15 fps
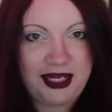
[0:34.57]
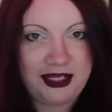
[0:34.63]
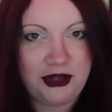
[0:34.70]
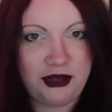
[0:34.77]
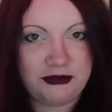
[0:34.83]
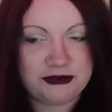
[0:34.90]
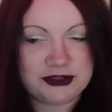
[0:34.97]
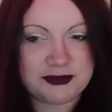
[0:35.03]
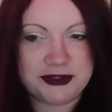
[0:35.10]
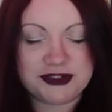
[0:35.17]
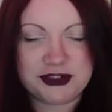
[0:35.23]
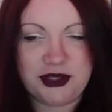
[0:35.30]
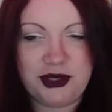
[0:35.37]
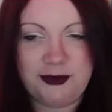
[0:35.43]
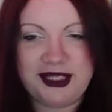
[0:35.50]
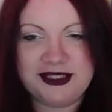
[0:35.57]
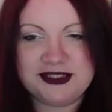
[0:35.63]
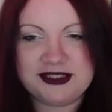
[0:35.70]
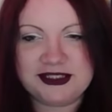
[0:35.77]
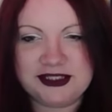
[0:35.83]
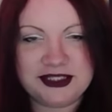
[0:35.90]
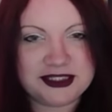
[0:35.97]
and I can't respond to
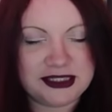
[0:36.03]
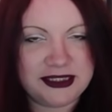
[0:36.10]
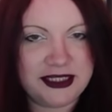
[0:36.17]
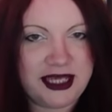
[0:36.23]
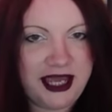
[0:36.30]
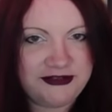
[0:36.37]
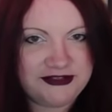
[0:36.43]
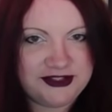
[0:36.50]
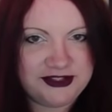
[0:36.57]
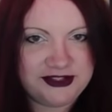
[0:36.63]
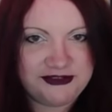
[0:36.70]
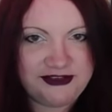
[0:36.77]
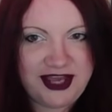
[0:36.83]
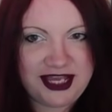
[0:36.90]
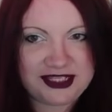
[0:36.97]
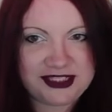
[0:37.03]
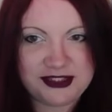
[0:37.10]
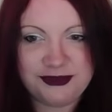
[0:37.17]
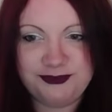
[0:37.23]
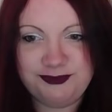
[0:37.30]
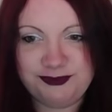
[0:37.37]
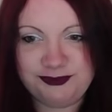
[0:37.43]
comments until after the
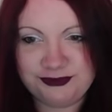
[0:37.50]
fact.